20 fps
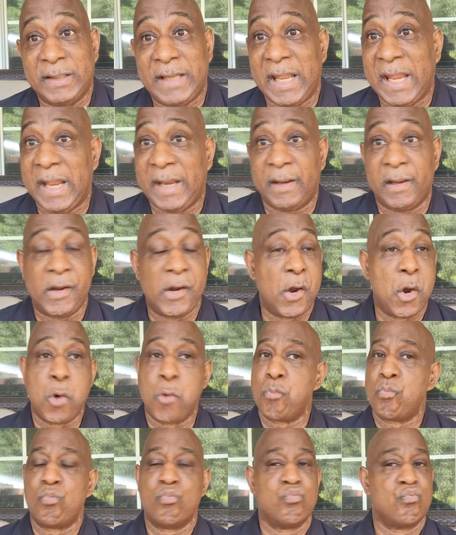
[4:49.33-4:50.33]
daddy?
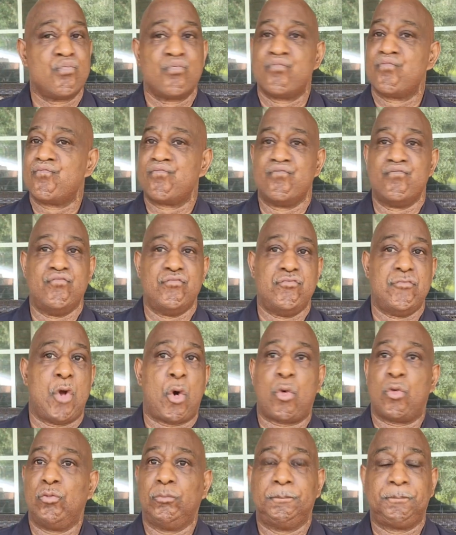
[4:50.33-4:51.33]

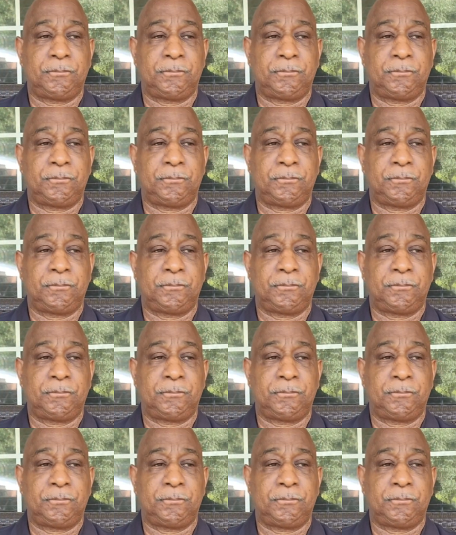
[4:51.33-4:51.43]
No.